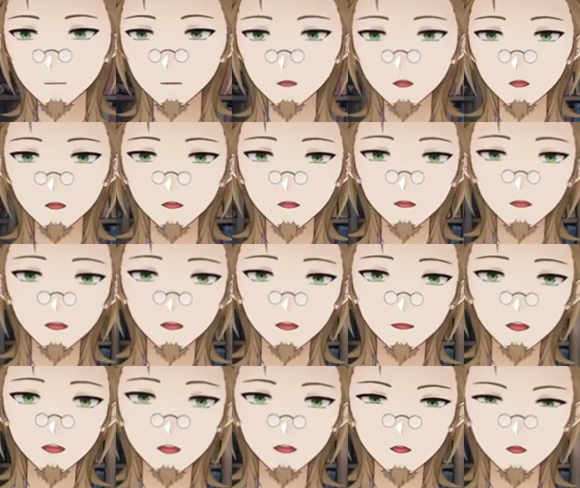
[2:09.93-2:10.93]
unless it's
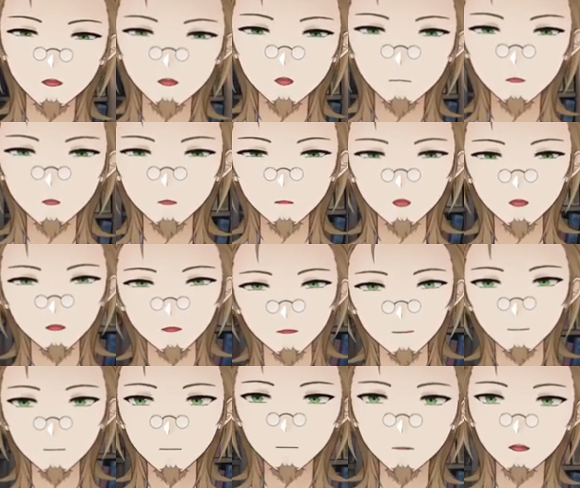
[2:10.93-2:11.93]
just not been translated
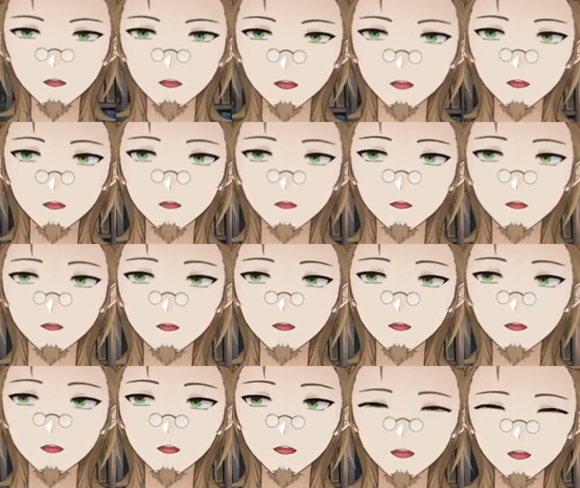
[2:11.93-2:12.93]
fully, I
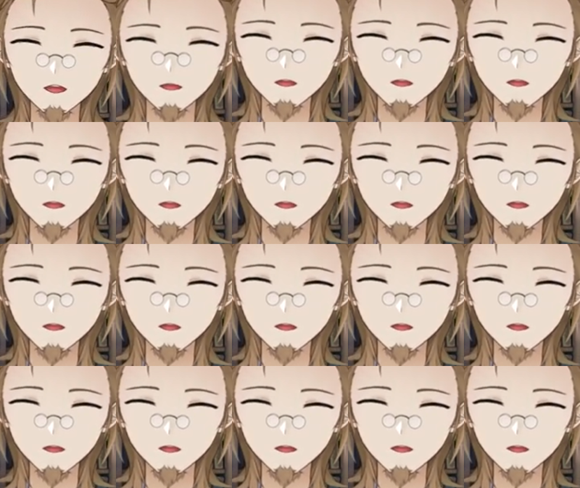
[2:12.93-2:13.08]
don't know.